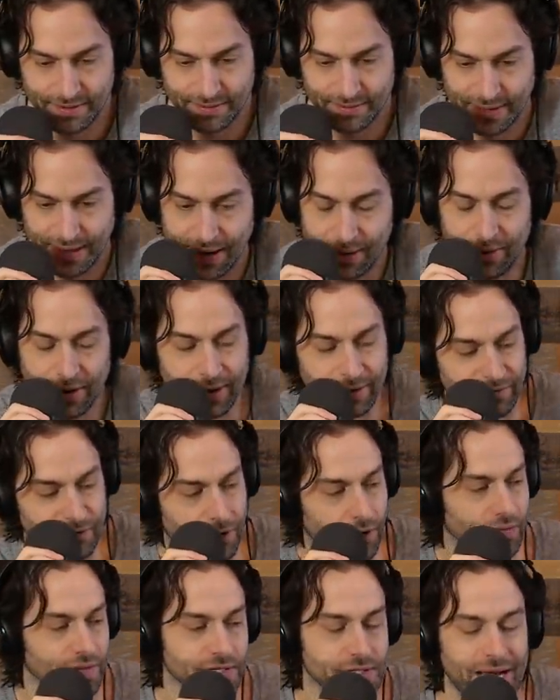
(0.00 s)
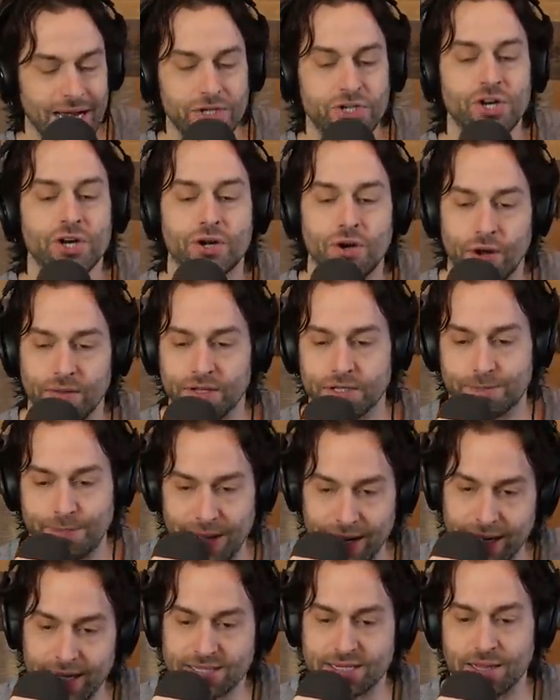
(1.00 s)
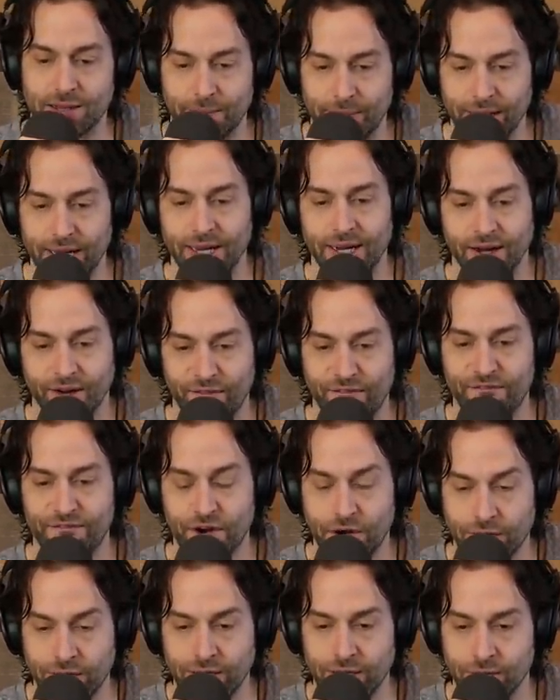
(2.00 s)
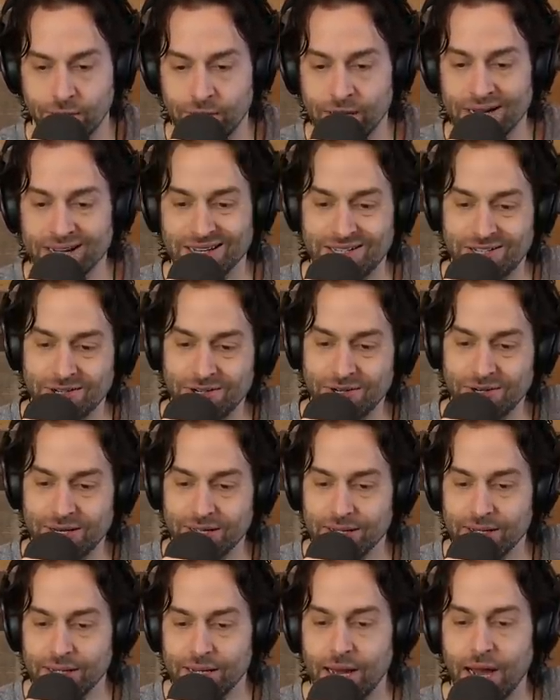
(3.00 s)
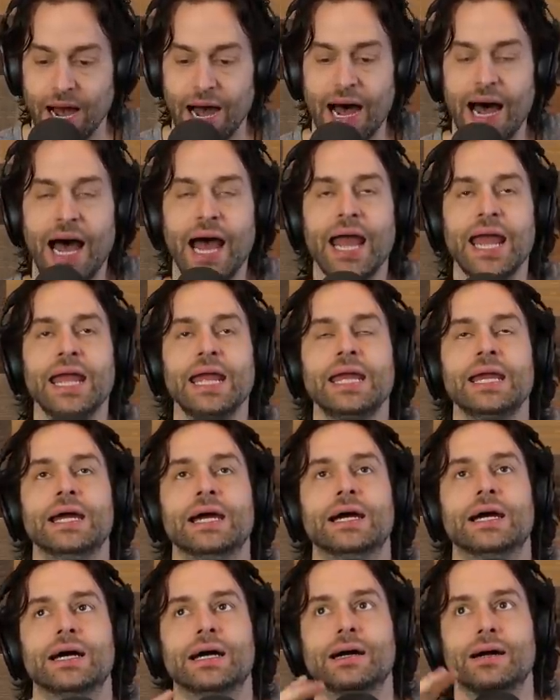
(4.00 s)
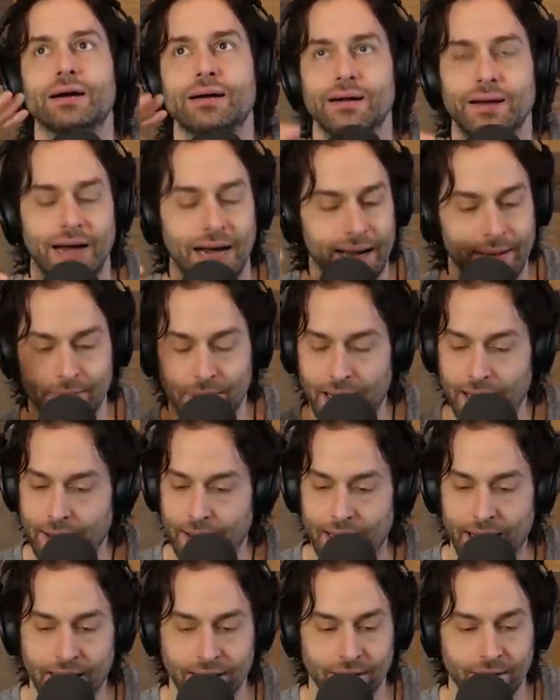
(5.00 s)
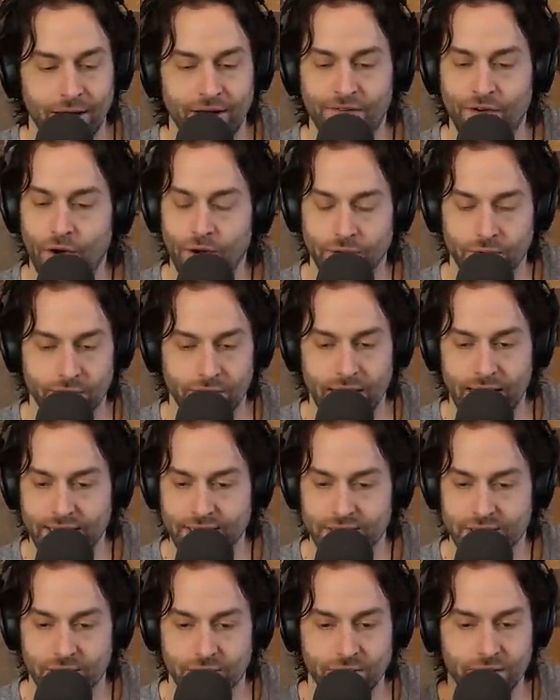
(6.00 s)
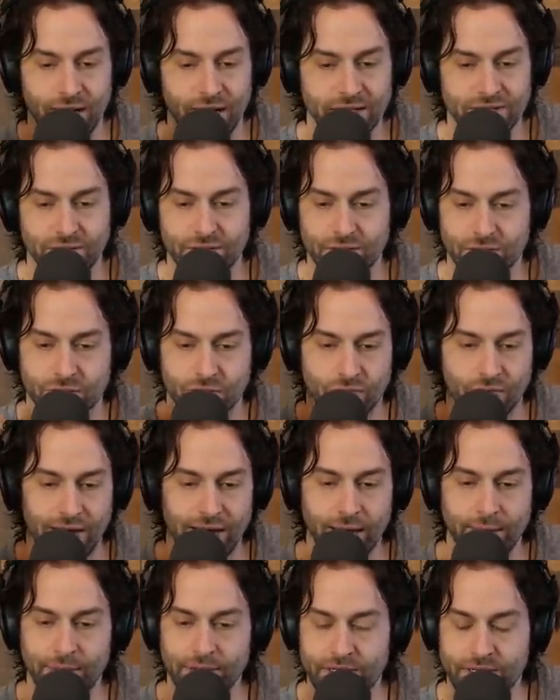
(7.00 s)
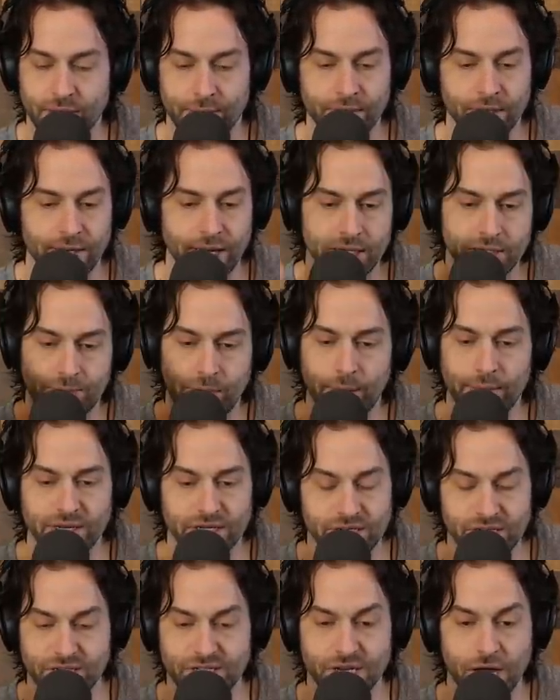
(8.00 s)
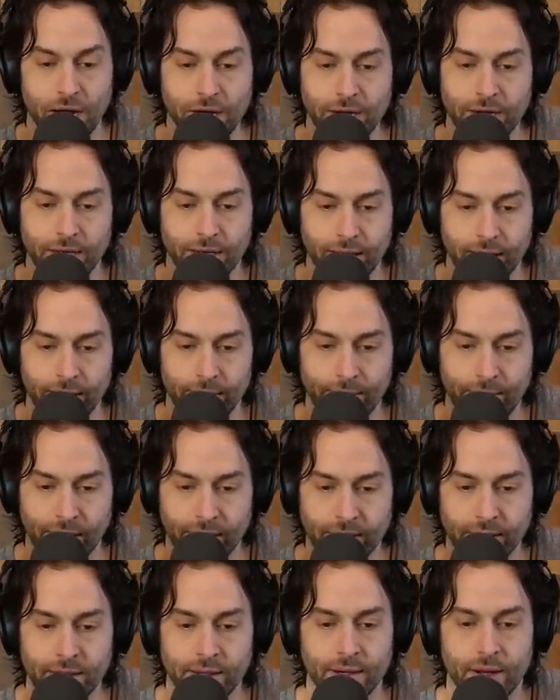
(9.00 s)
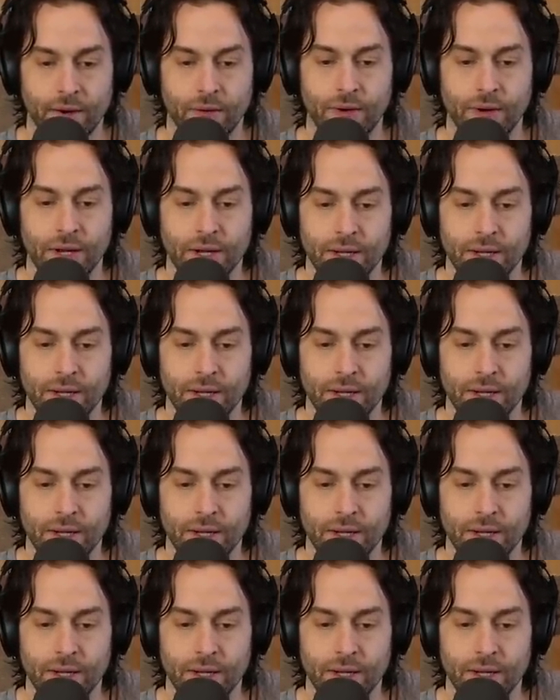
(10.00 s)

I want to call this. I should have called this podcast in the beginning. Fuck you. Dude, I love all you guys. You guys are just great. I mean, some of you guys probably suck, but you know,